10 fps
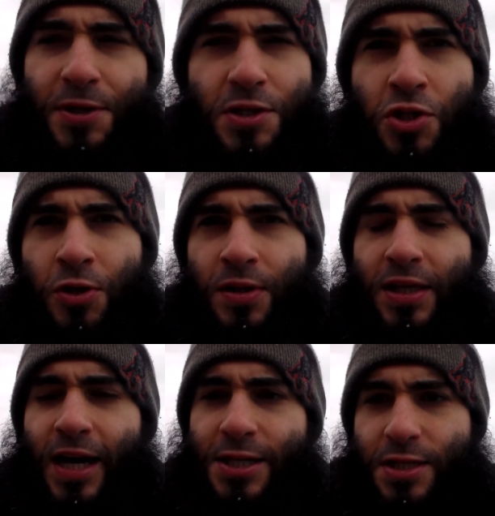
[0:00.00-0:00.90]
but it's certainly
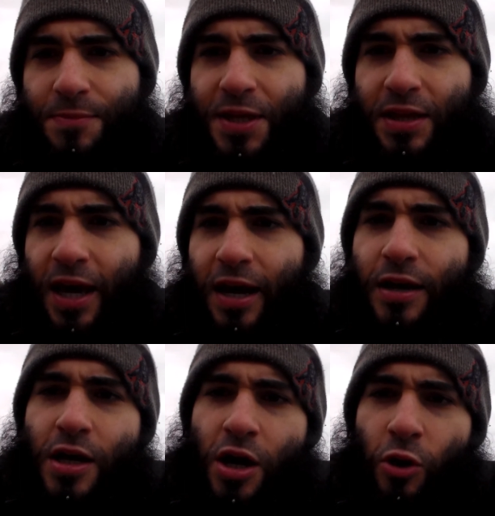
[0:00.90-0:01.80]
not something that
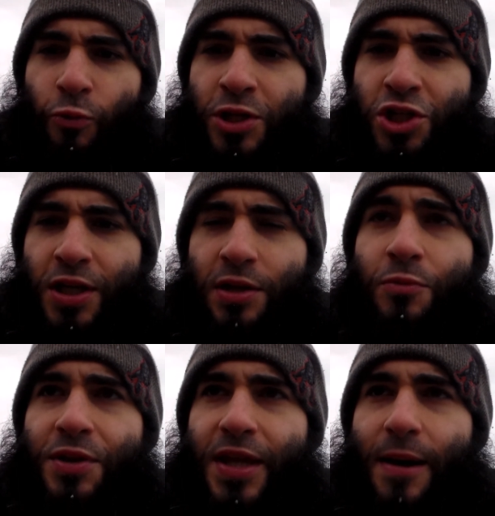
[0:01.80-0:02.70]

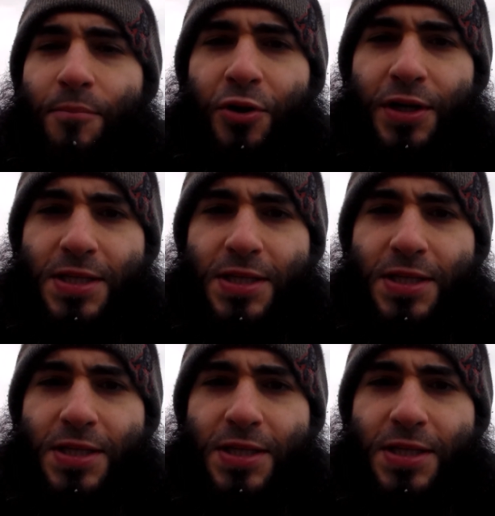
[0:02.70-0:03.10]
originated with that book.